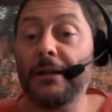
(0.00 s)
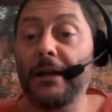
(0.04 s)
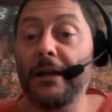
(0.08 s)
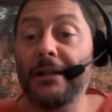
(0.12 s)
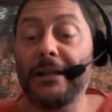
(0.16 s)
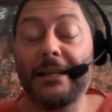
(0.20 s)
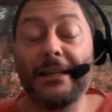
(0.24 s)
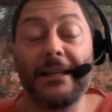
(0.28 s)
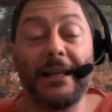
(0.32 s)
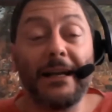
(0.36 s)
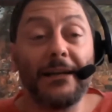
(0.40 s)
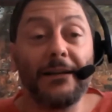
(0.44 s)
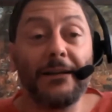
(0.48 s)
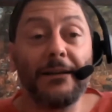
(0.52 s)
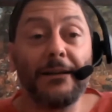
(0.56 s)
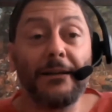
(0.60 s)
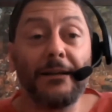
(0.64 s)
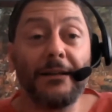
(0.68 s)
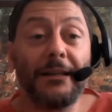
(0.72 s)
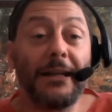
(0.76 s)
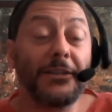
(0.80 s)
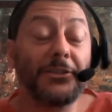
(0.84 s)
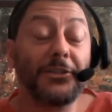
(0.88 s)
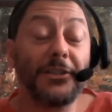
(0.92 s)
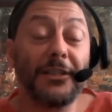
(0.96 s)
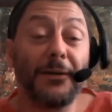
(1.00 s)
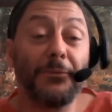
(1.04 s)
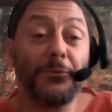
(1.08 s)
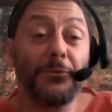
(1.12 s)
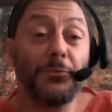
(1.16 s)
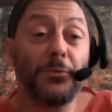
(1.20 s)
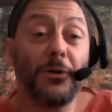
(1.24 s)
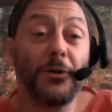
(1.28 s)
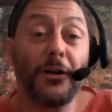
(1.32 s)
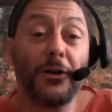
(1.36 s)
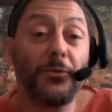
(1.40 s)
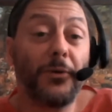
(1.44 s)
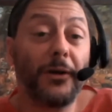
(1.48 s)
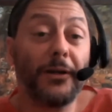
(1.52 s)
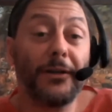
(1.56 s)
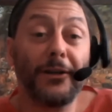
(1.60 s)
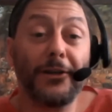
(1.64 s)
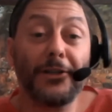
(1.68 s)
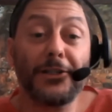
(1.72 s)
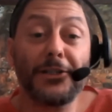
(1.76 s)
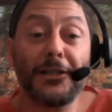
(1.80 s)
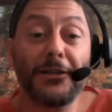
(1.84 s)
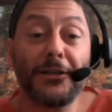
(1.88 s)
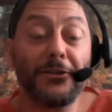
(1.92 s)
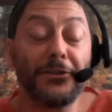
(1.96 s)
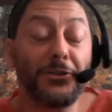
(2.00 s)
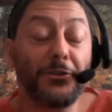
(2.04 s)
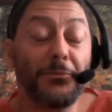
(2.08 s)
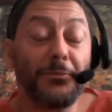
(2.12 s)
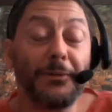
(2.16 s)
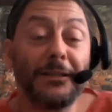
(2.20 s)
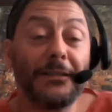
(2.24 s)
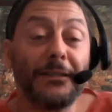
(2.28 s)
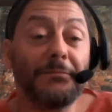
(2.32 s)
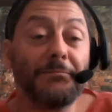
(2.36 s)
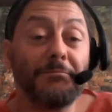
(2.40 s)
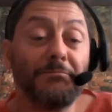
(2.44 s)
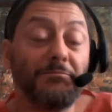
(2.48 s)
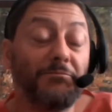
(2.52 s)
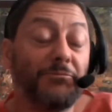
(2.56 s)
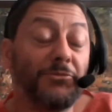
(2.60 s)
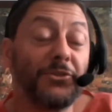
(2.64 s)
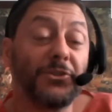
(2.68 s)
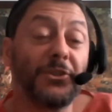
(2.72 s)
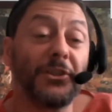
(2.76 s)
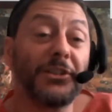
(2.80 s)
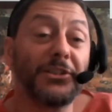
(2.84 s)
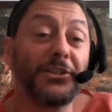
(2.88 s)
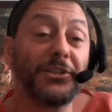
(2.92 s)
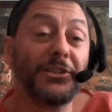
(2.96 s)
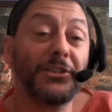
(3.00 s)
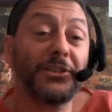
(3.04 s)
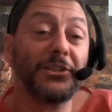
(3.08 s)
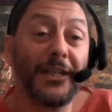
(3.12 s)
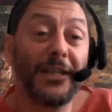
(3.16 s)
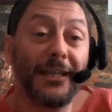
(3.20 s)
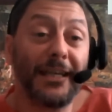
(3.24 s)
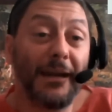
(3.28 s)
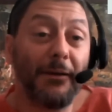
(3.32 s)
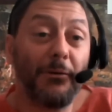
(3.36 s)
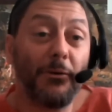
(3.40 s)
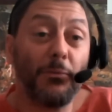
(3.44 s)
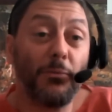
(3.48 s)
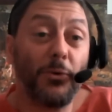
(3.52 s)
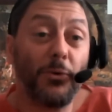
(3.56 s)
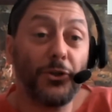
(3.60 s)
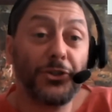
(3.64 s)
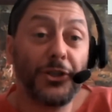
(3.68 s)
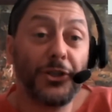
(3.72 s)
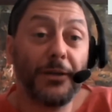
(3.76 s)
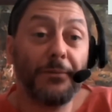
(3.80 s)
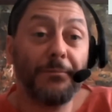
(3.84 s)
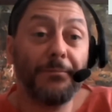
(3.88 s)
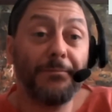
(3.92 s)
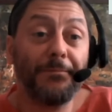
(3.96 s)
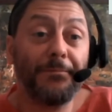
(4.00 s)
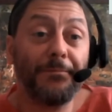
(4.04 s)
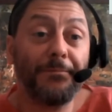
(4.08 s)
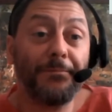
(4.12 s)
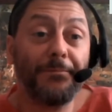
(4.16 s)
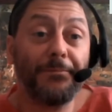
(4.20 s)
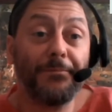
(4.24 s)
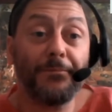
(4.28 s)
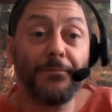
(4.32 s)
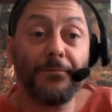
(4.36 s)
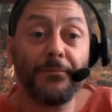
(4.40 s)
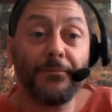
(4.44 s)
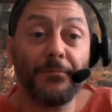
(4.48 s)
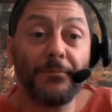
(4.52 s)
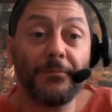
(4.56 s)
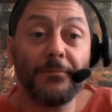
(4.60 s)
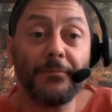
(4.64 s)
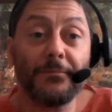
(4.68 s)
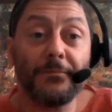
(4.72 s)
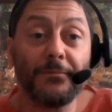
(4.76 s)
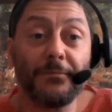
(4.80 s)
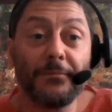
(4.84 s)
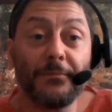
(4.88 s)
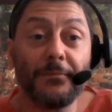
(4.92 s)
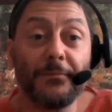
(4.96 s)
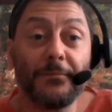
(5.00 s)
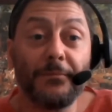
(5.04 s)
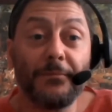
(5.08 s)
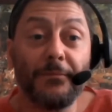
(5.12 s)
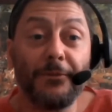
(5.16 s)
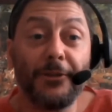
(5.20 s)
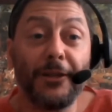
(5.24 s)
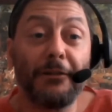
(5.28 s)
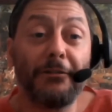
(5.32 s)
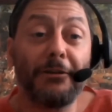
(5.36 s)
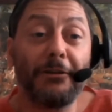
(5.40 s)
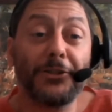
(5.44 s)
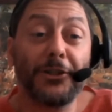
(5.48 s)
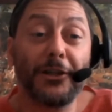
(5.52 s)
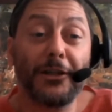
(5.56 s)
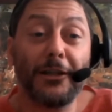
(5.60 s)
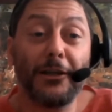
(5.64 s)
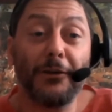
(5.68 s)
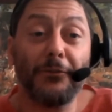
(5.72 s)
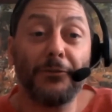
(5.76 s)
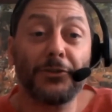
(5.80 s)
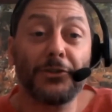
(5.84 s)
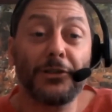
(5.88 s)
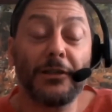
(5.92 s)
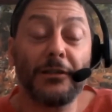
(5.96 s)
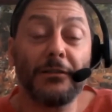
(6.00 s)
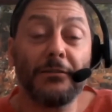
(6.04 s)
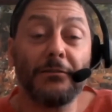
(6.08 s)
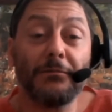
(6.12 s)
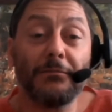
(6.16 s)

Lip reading: And actually that would work quite nicely, because so I could take it out and wash it, theoretically, obviously.